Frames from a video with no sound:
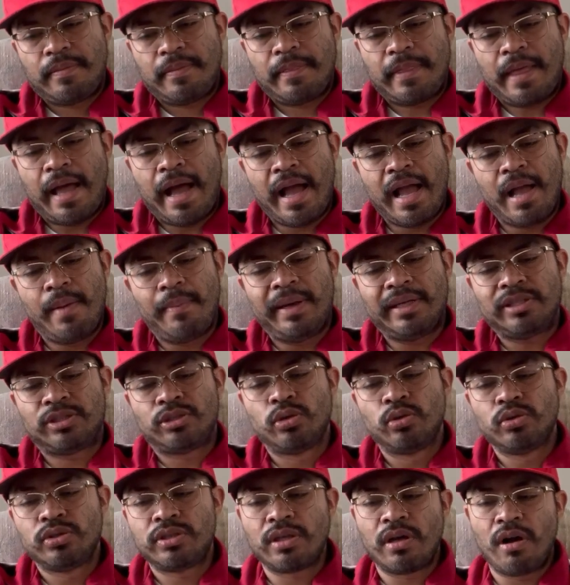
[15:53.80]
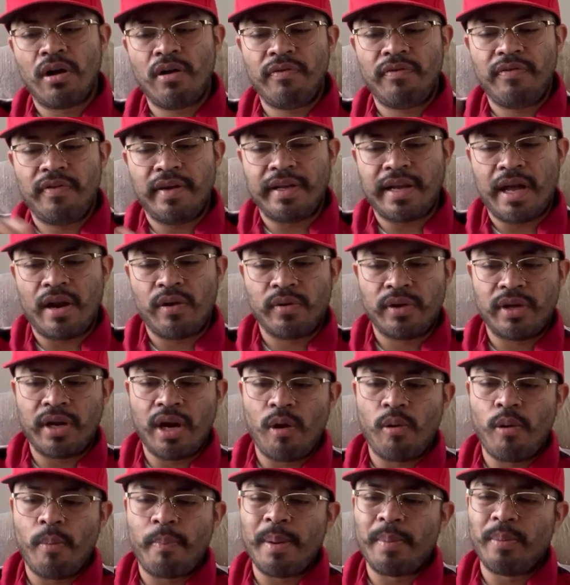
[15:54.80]
I am my true self and I don't care
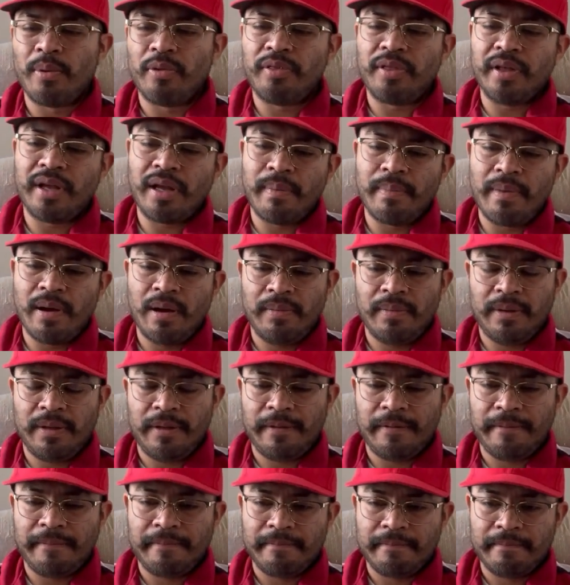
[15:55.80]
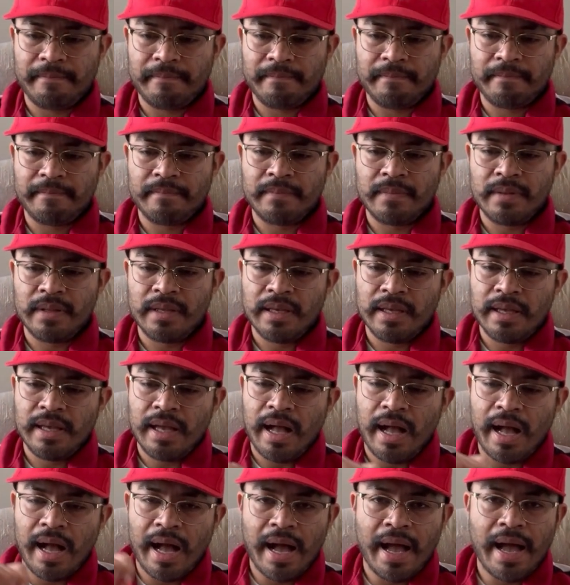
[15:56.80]
what people think about me.
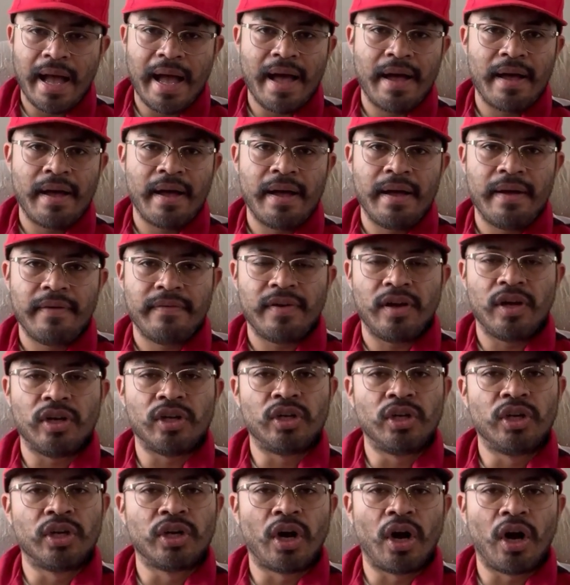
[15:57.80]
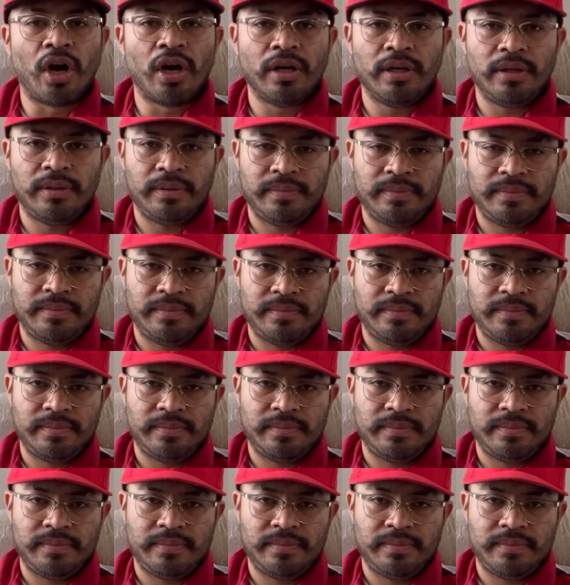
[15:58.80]
I have a good heart.